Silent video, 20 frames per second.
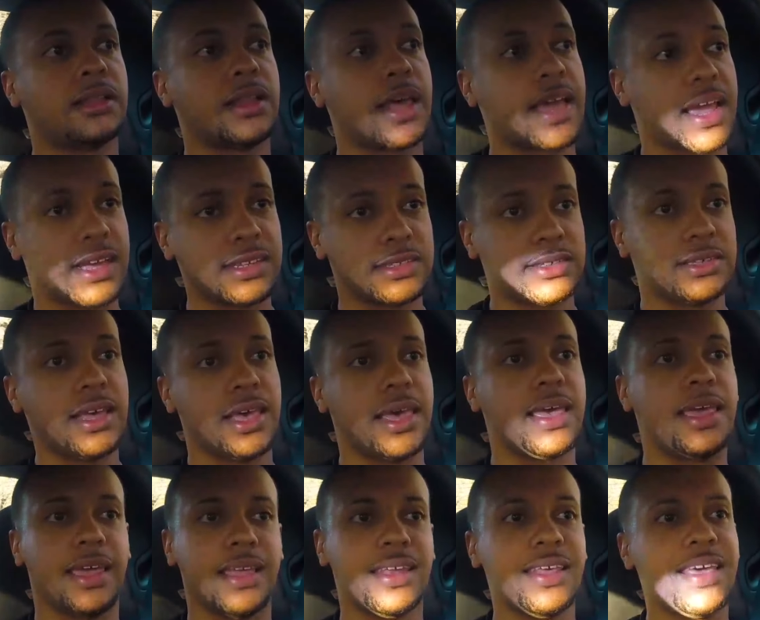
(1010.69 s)
like I
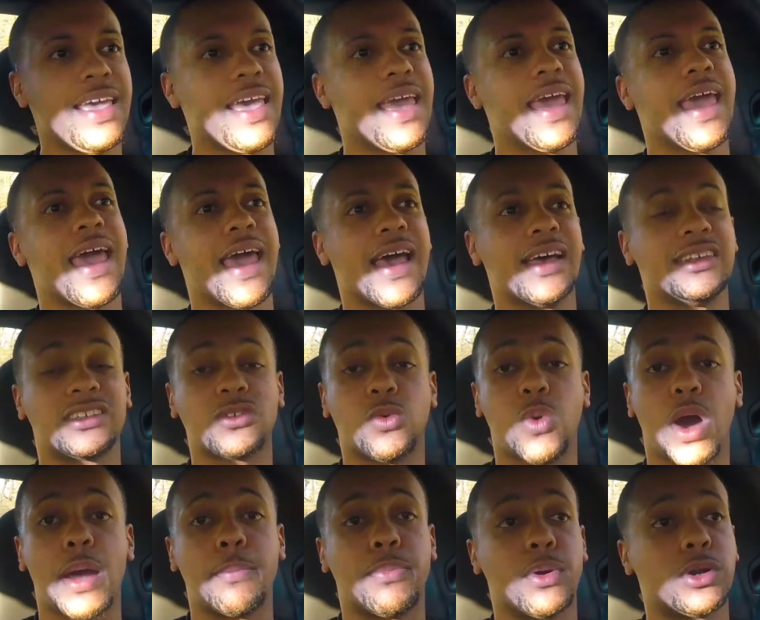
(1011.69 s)
said, as to
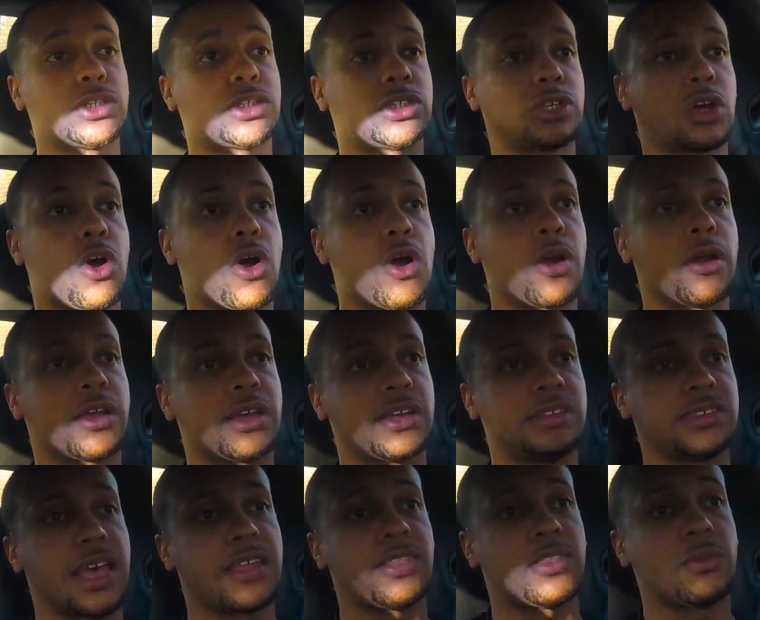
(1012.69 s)
why I purchased the car,
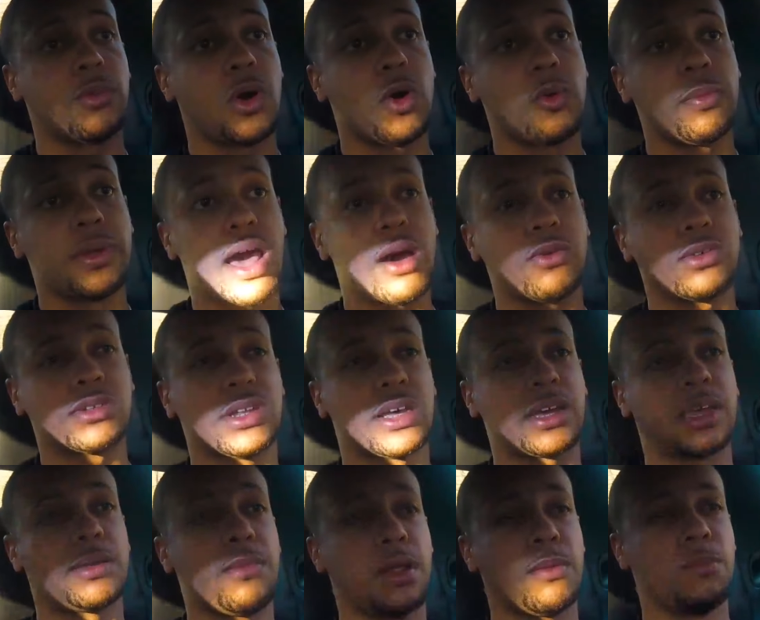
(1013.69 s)
because at the moment I was
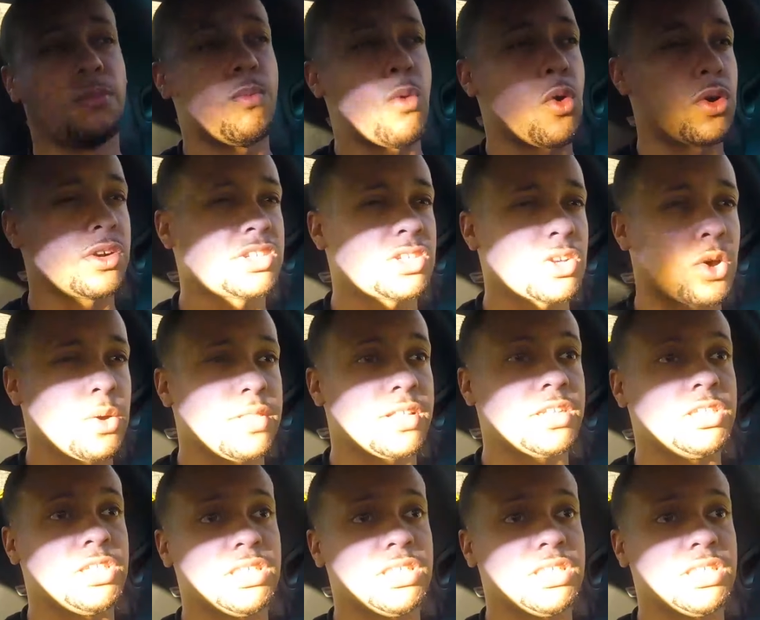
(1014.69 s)
looking more so in the